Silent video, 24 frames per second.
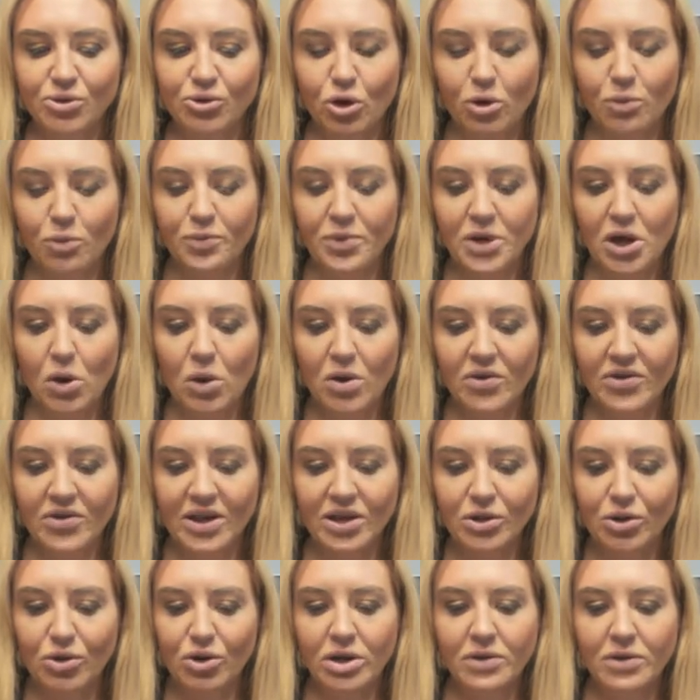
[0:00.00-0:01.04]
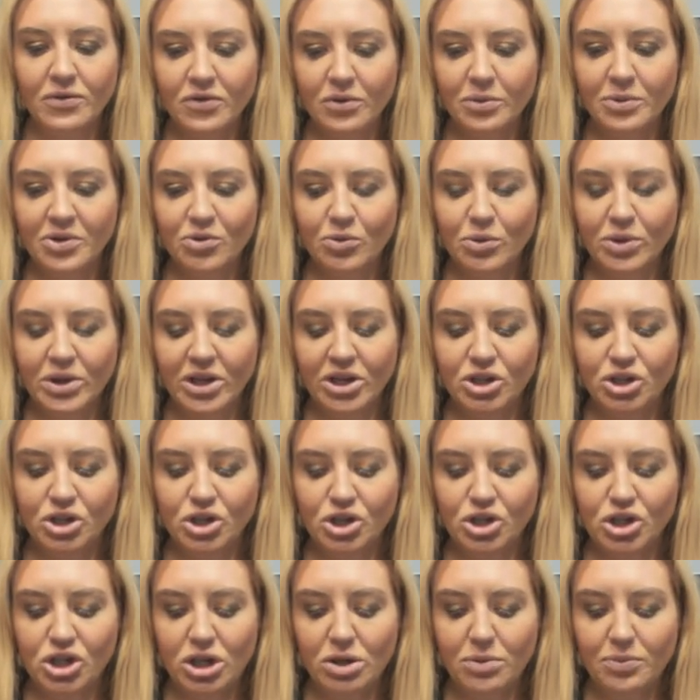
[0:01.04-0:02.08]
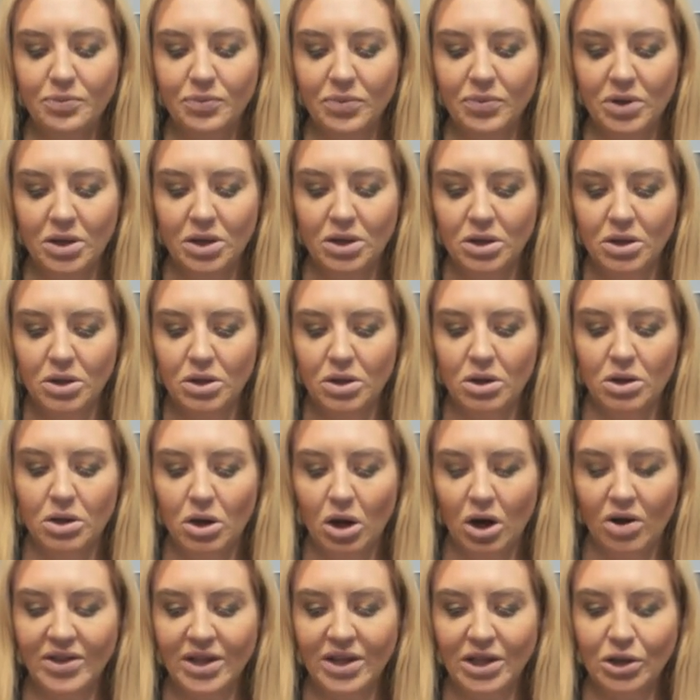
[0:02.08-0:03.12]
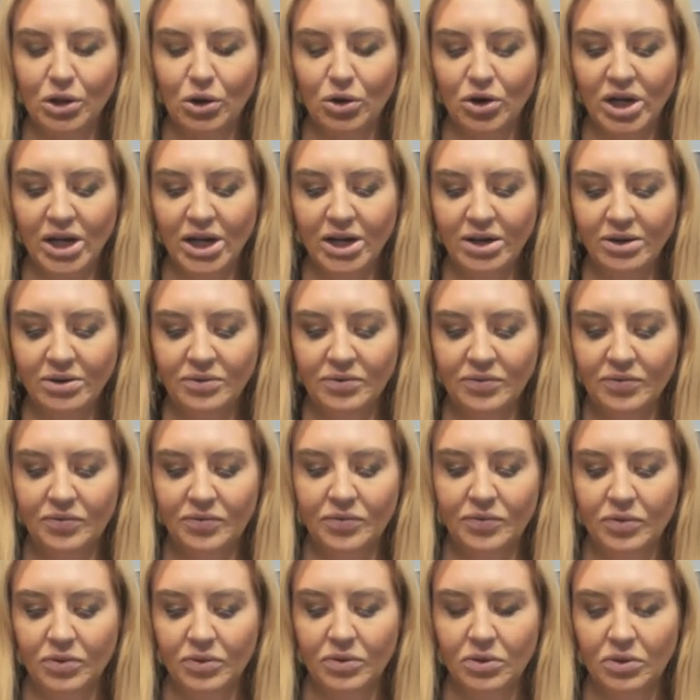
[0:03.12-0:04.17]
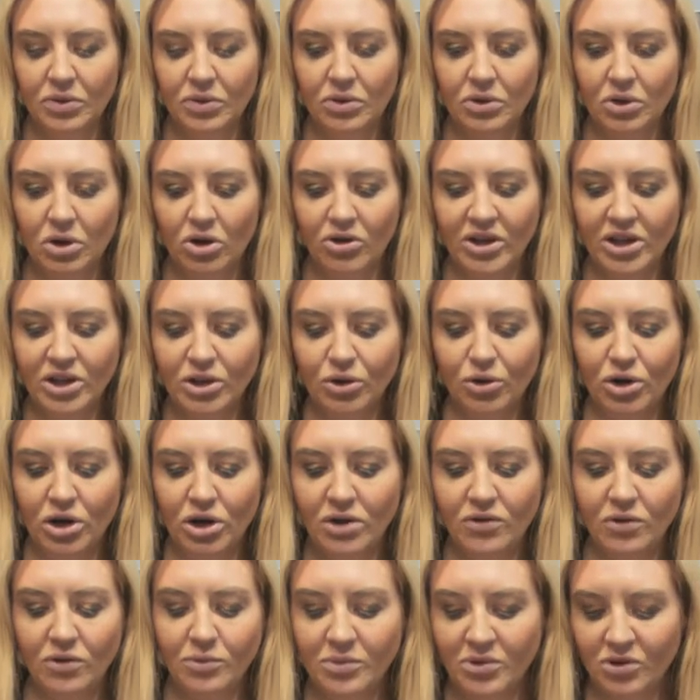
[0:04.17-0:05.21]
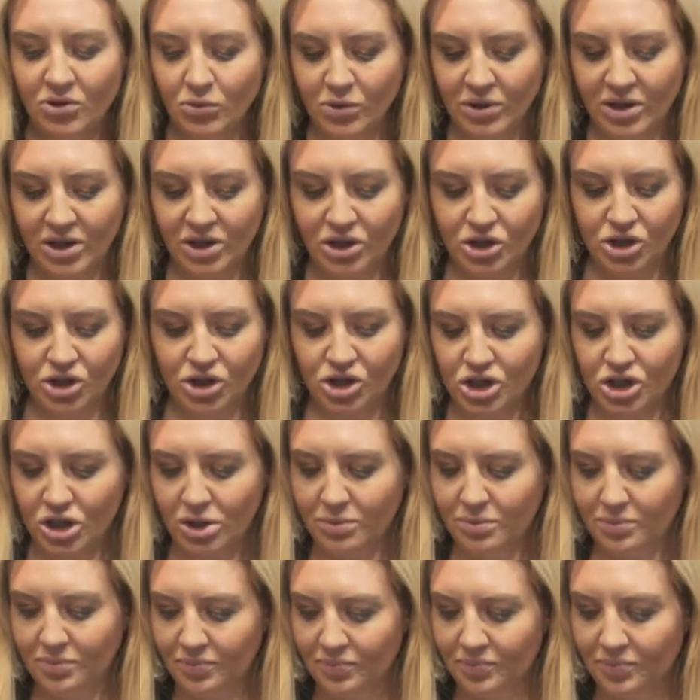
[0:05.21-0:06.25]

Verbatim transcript: Scorpio. Are they learning from this relationship? Are they learning? Are they learning from this relationship?